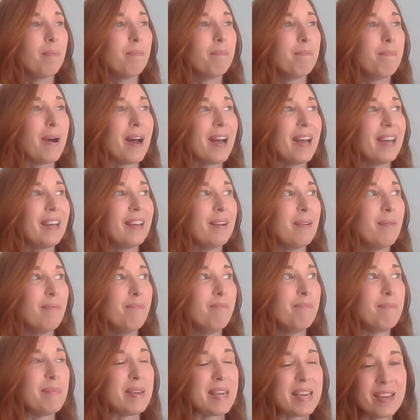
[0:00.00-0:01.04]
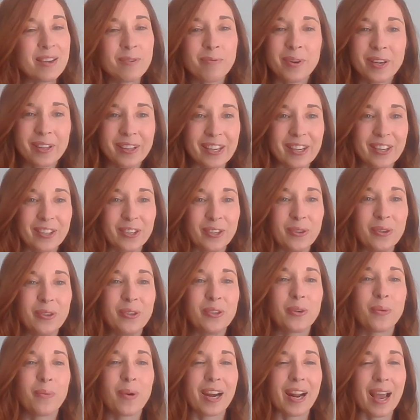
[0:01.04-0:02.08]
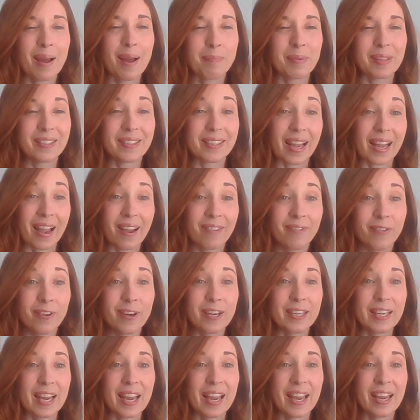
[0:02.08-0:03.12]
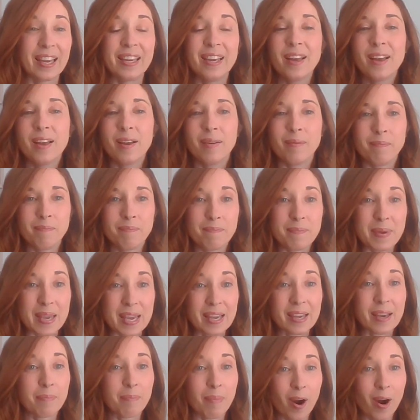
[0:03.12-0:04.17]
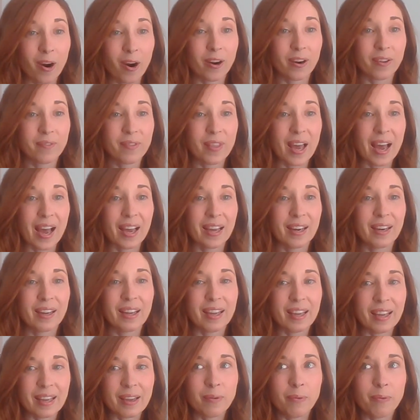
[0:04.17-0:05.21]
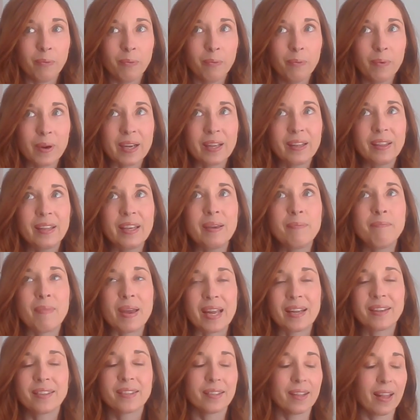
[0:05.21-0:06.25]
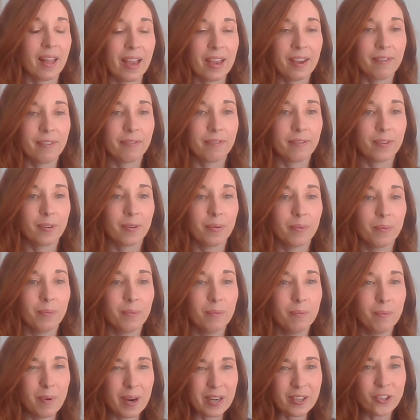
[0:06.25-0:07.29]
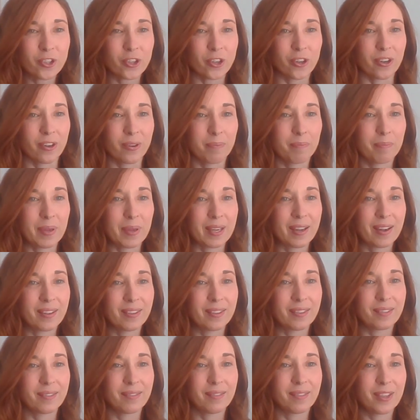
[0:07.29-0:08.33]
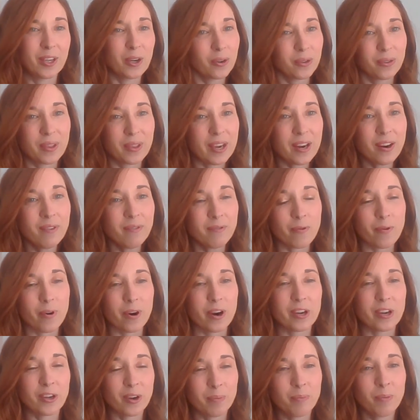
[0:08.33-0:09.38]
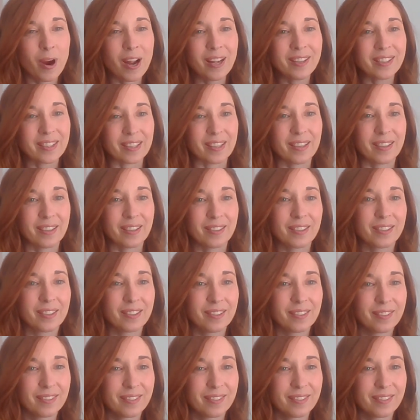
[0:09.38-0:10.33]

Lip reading: But being really attuned to what happens every day, being a part of that, it really makes life richer because you're there for it. You're present.